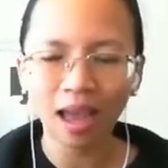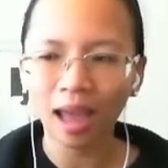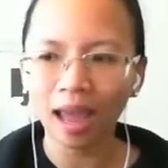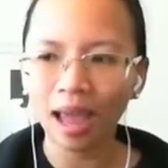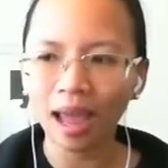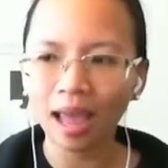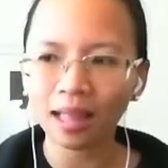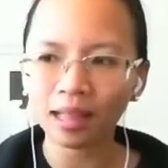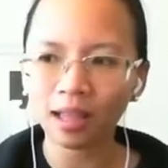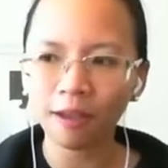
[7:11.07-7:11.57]

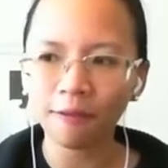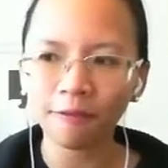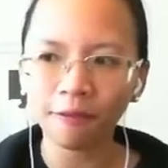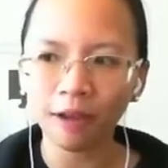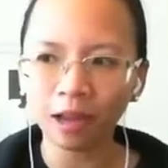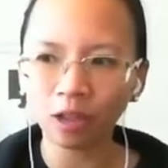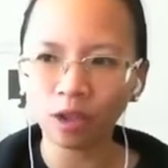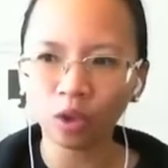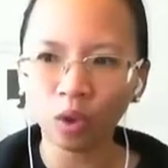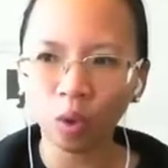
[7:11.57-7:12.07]
And if
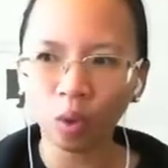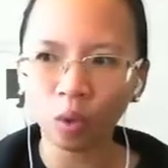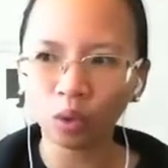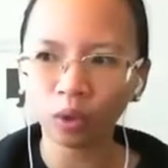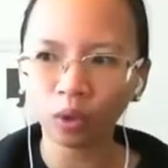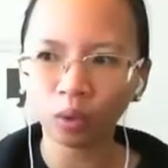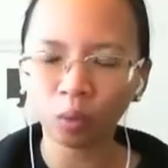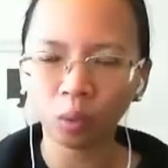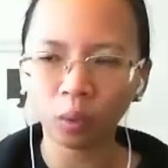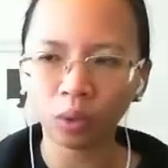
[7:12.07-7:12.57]
I
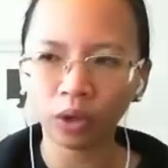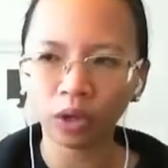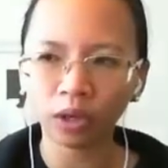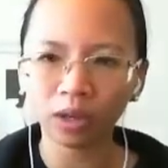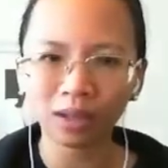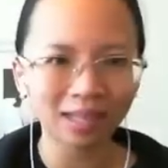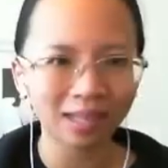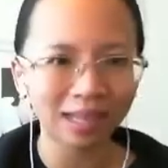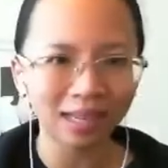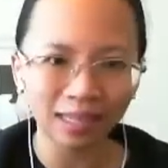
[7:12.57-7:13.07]
don't work
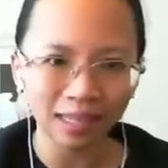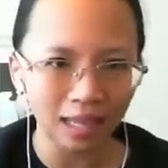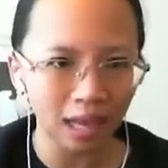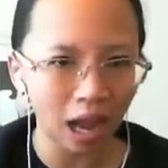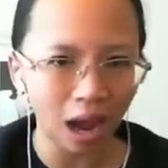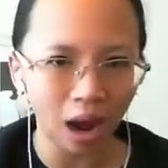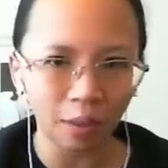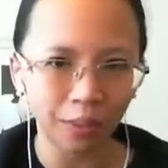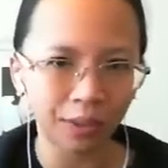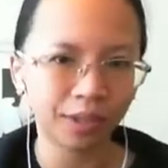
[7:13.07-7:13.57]
60
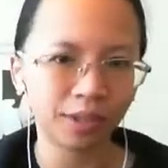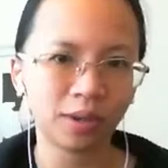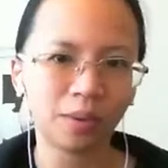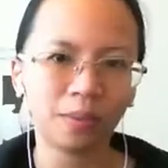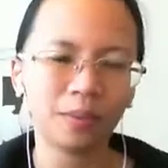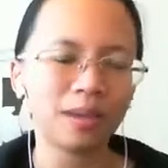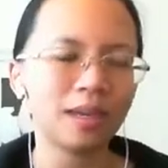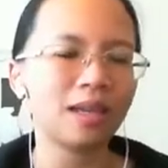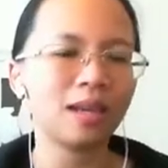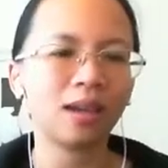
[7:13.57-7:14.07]
hours a
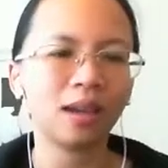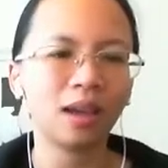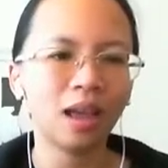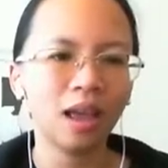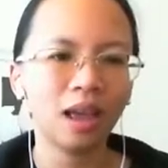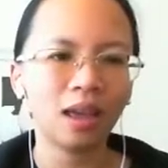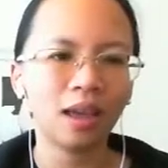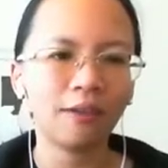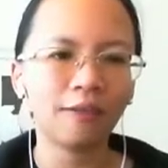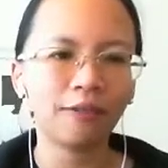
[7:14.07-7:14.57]
week,
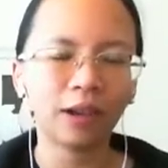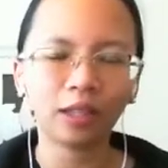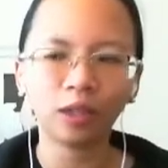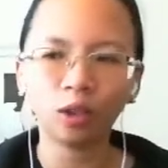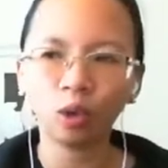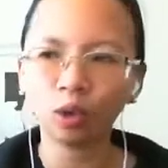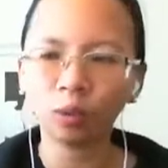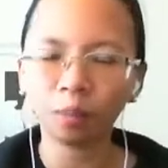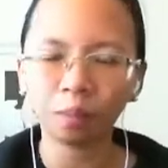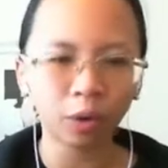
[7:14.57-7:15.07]
if I
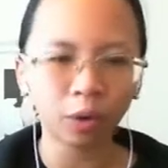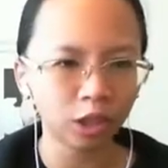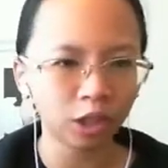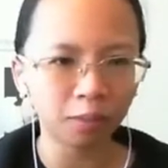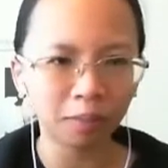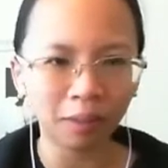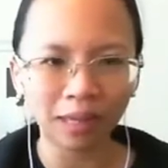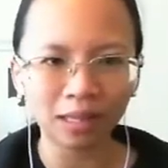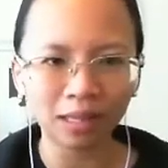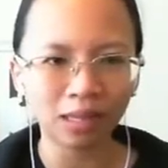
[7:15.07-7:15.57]
don't push
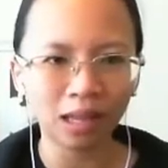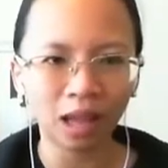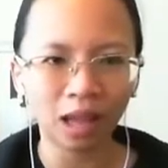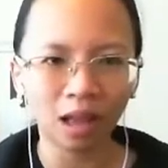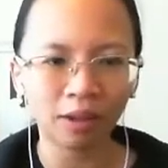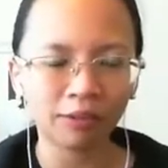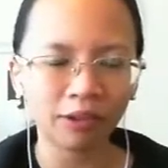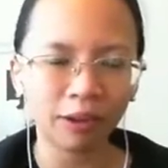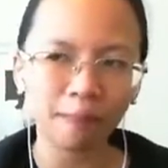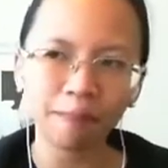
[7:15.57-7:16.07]

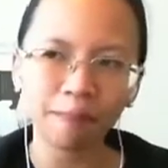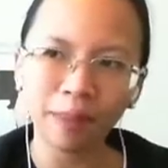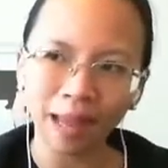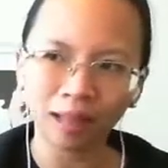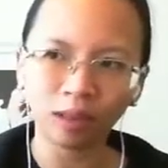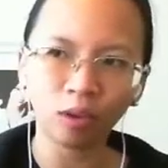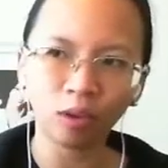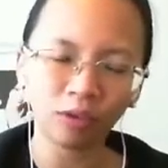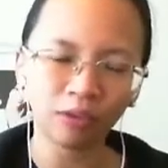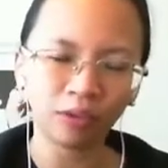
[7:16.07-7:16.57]
myself and
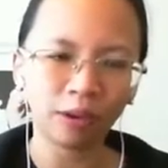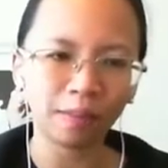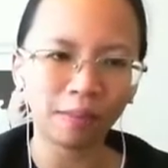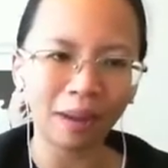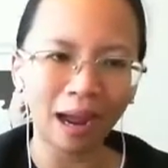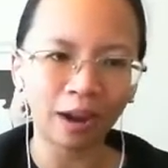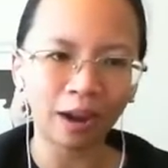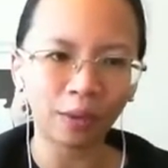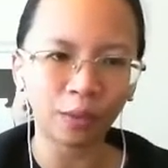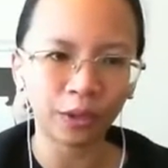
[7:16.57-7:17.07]
bend over
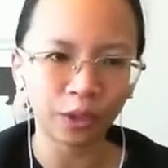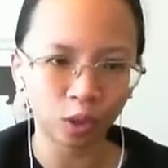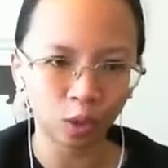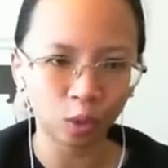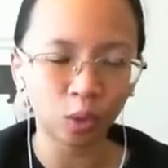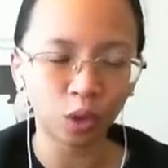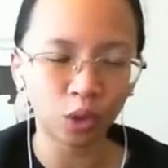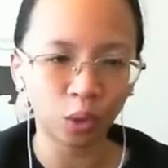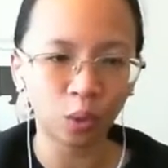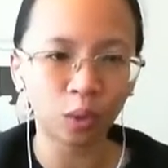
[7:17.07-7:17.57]
backwards to
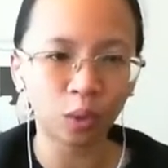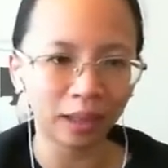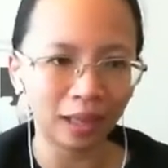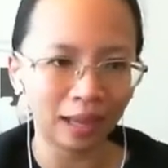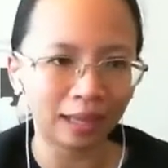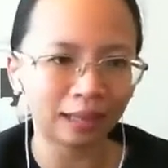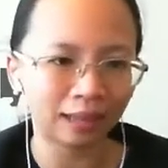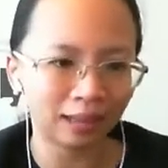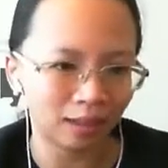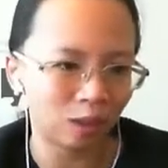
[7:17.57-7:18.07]
show
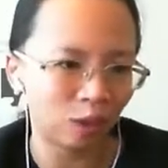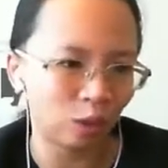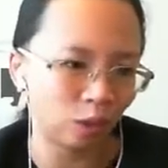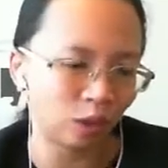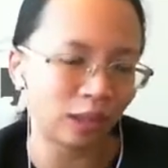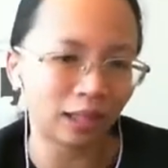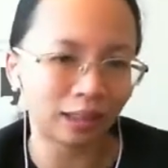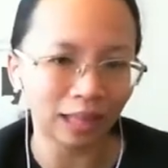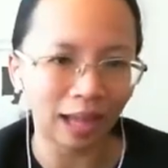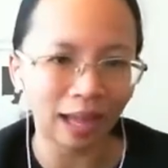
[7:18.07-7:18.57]
that,
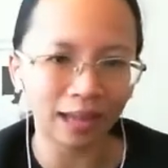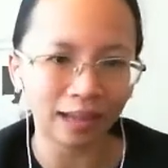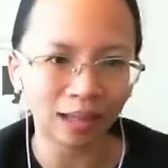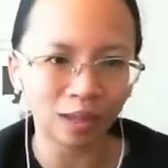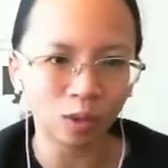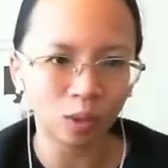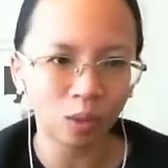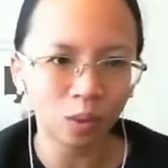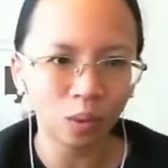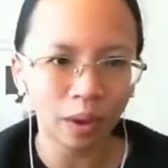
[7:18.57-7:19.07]
that I
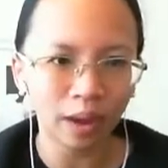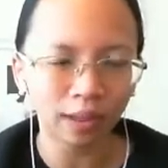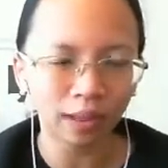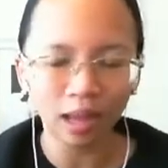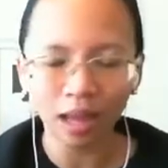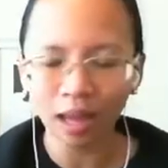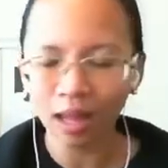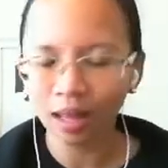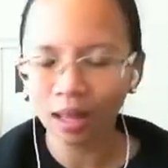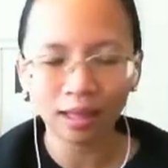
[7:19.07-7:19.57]
can do it,
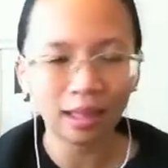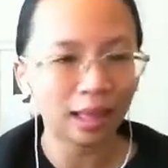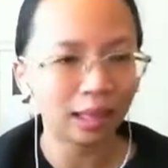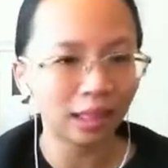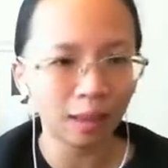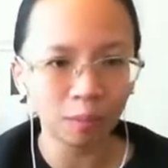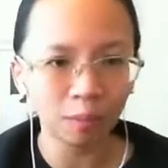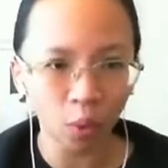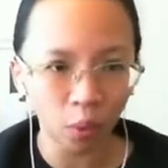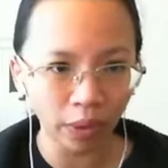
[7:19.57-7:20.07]
then
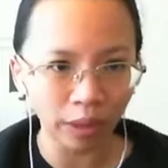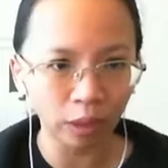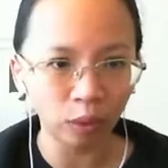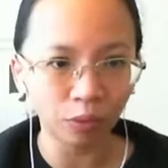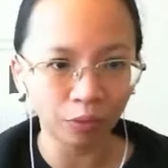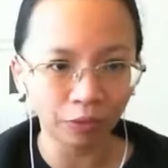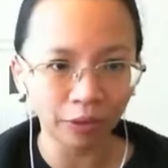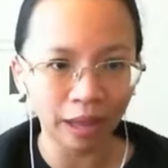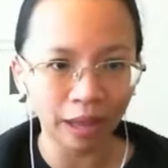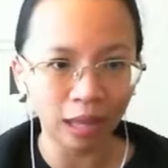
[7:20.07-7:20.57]
I'm going to
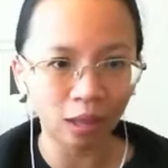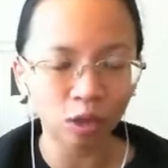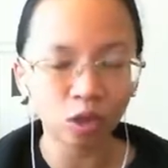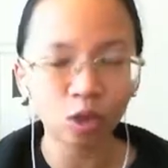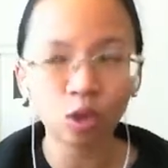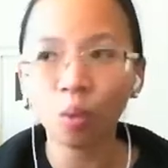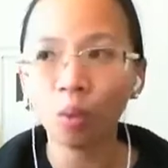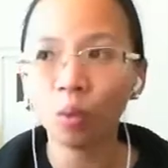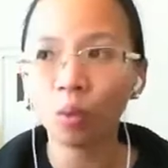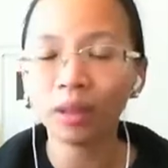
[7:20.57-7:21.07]
fail.
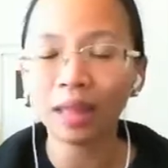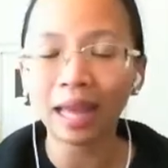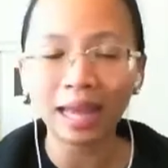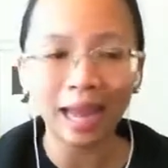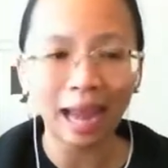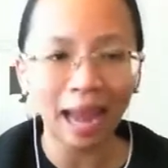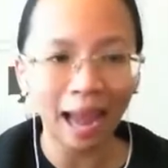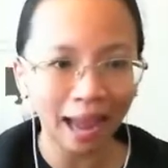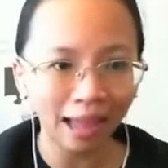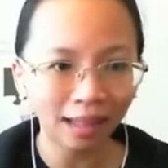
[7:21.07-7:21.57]
So they
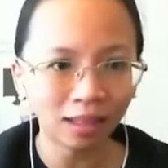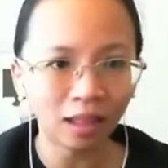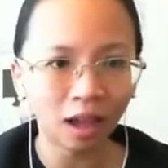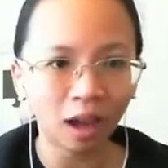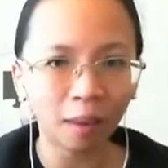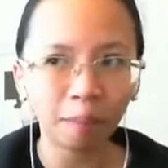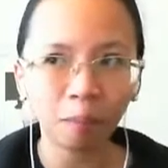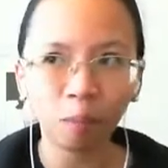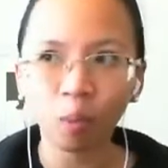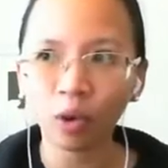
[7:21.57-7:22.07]
end
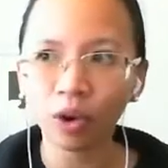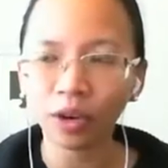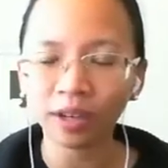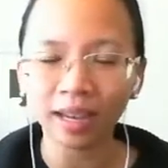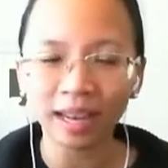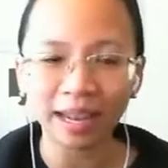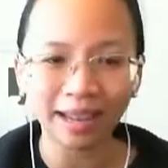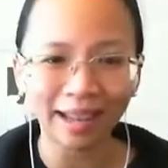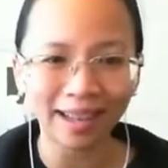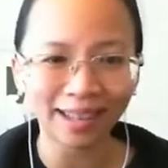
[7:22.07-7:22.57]
up
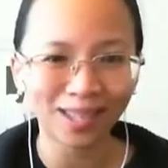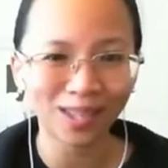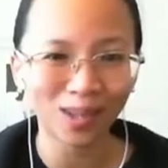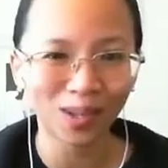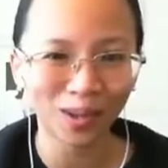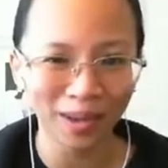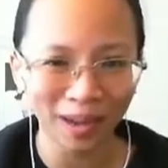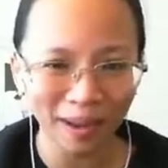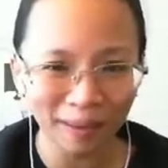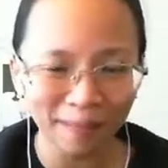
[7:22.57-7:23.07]
working
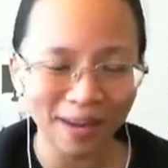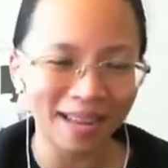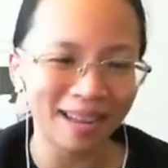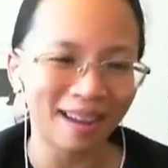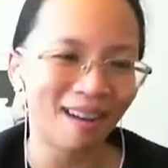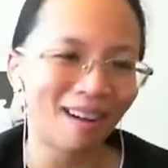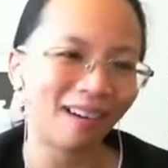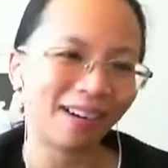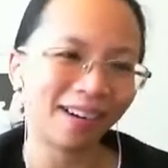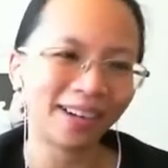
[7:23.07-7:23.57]
extremely
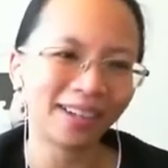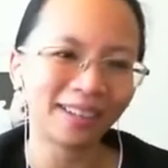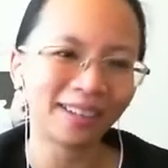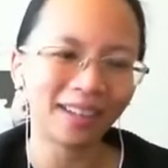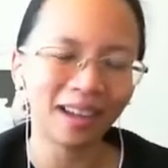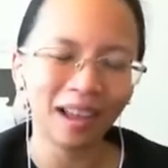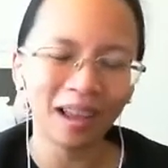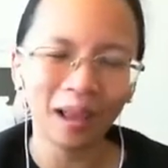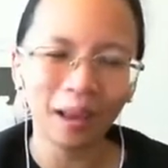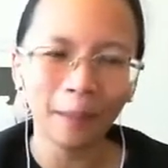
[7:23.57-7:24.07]
hard,
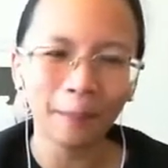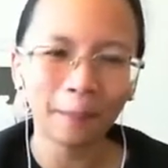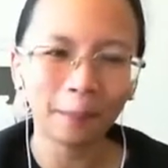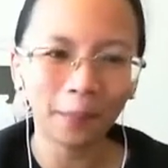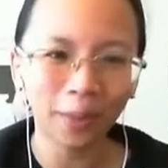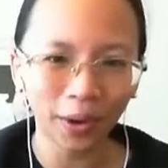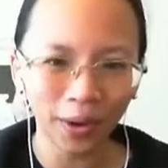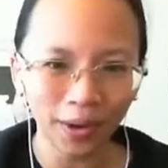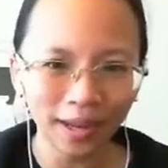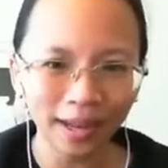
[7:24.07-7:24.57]

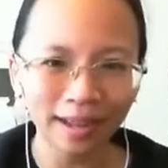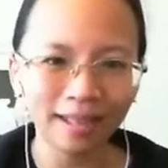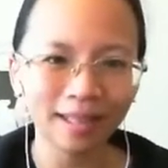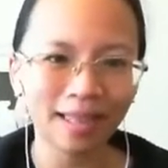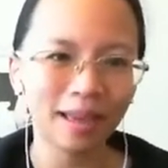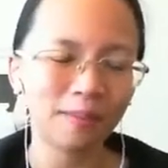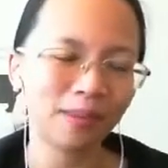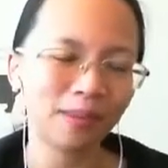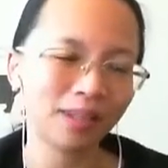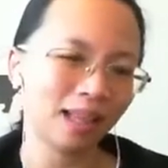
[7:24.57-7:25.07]
burning
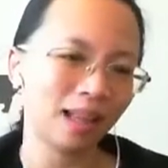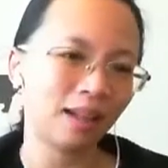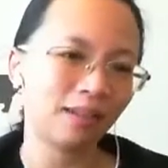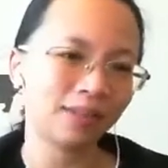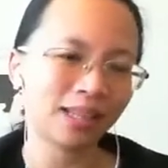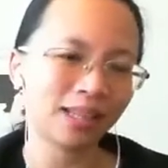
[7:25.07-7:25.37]
themselves